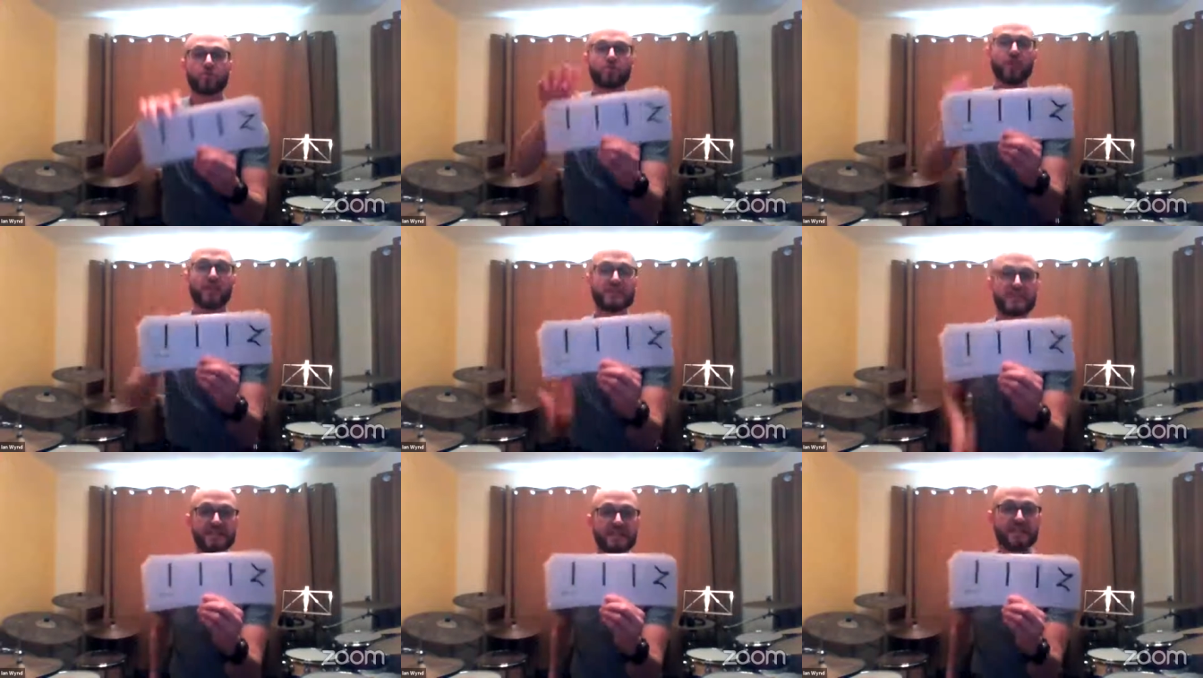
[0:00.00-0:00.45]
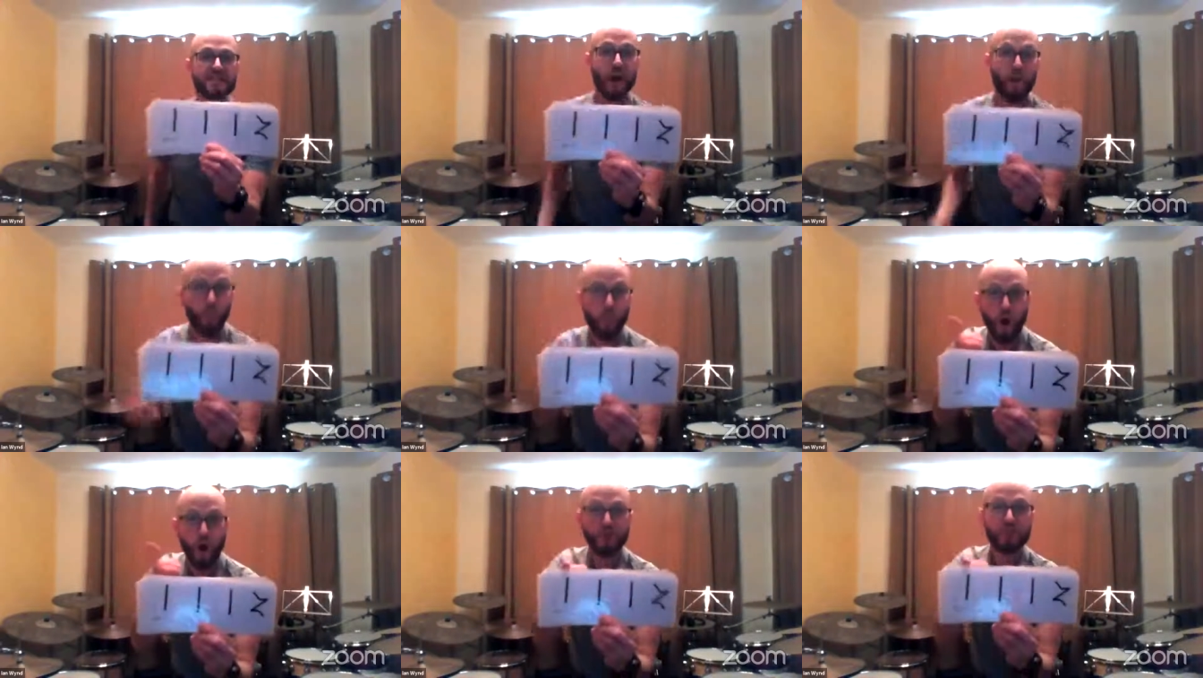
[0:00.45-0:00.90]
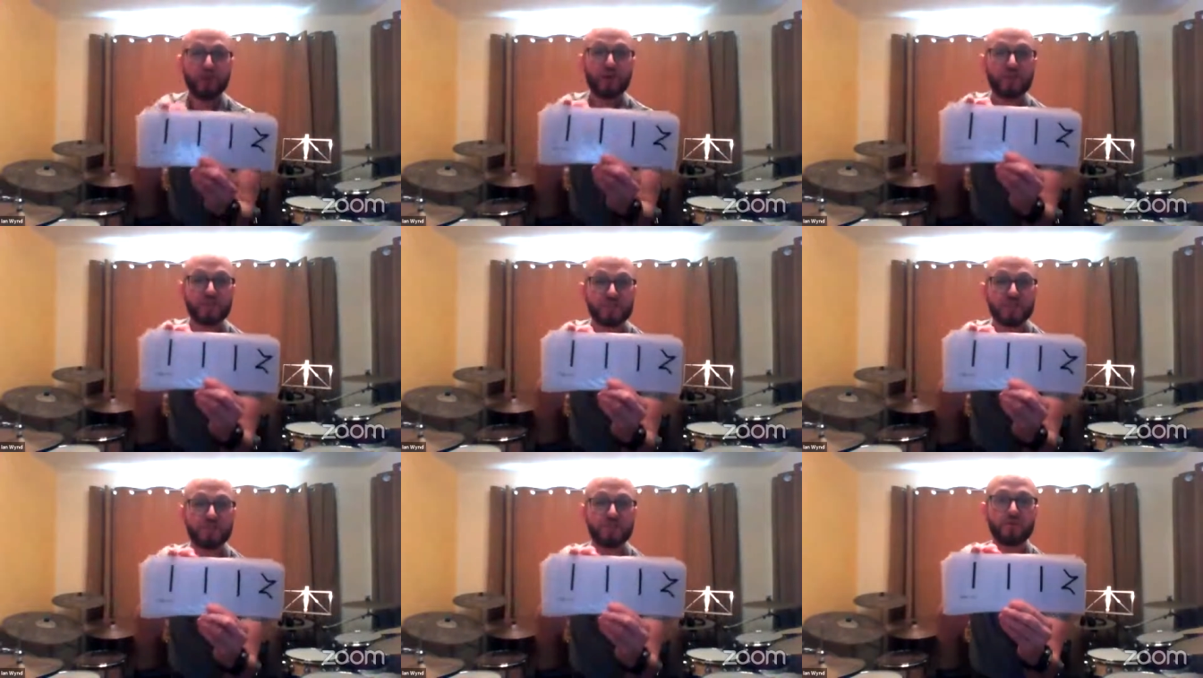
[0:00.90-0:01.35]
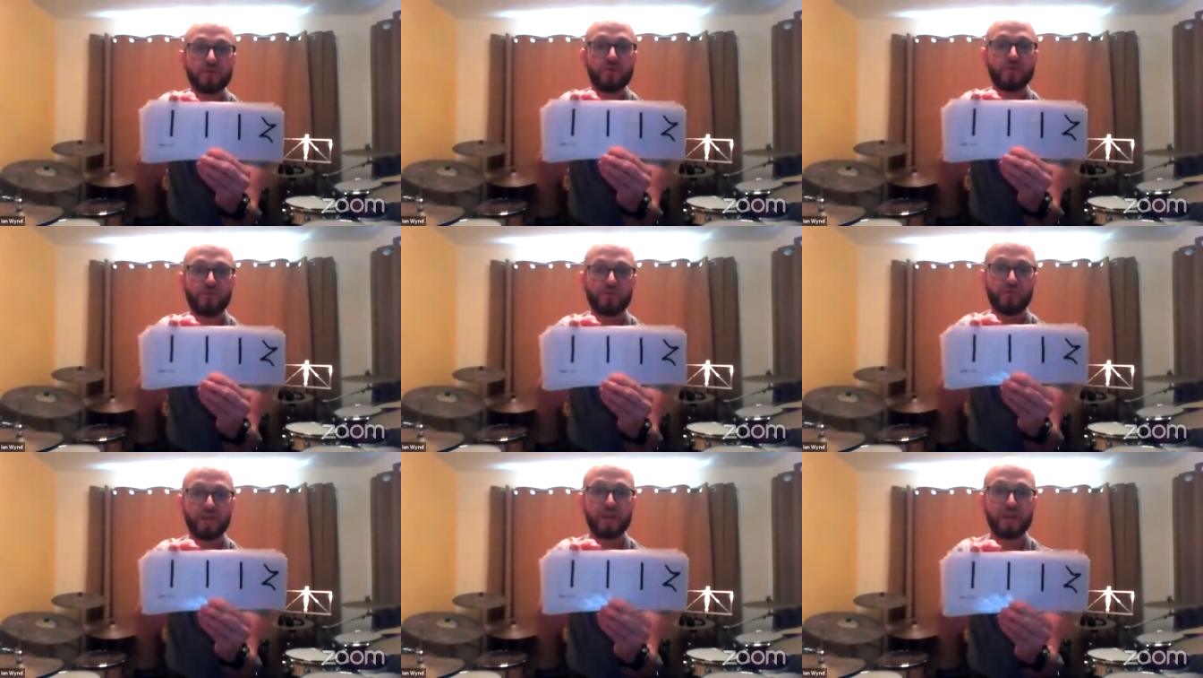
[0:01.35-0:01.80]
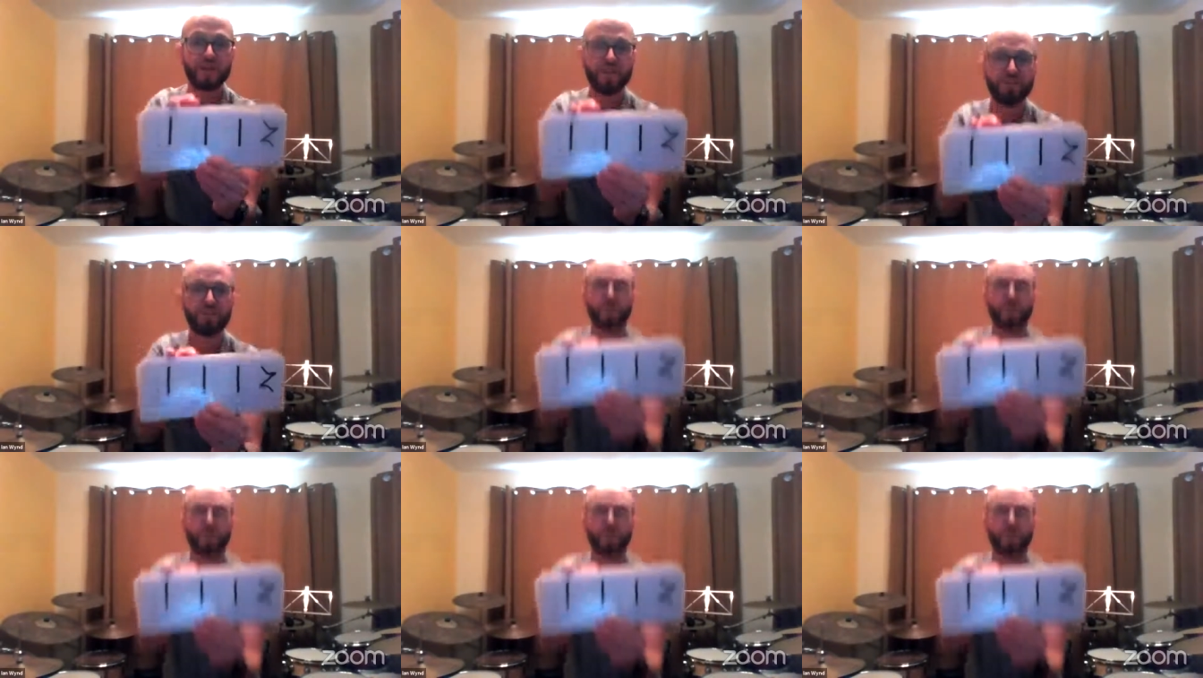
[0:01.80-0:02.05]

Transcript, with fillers: Cockle T, and one, two, three,